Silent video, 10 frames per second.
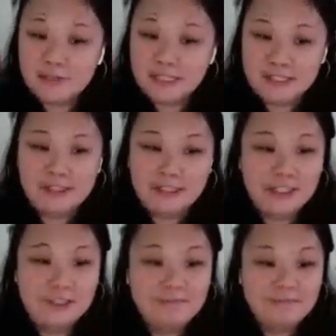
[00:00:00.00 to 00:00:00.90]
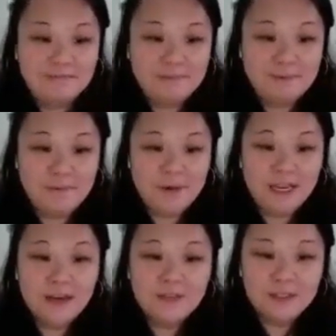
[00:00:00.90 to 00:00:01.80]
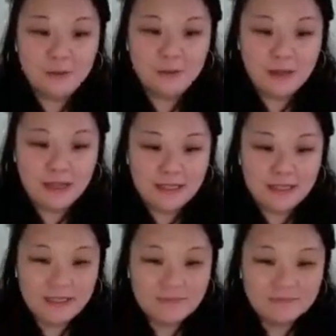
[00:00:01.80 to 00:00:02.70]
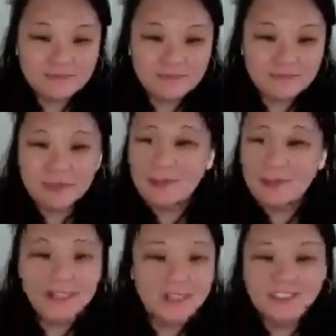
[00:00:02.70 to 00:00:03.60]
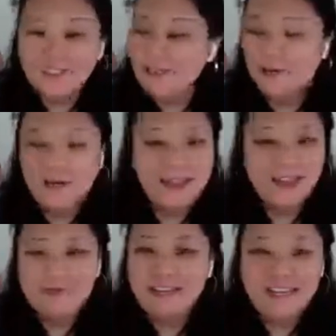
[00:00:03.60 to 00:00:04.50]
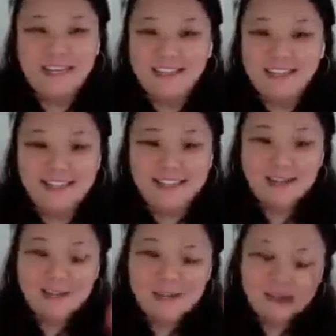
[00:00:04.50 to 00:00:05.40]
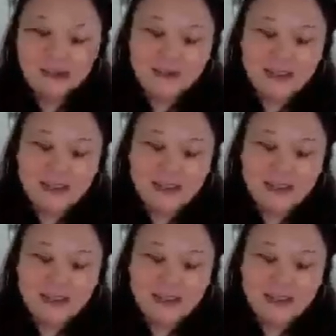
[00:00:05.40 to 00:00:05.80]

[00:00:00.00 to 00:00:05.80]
Conclusions from the research. Ring of the toilet, not toilet ring.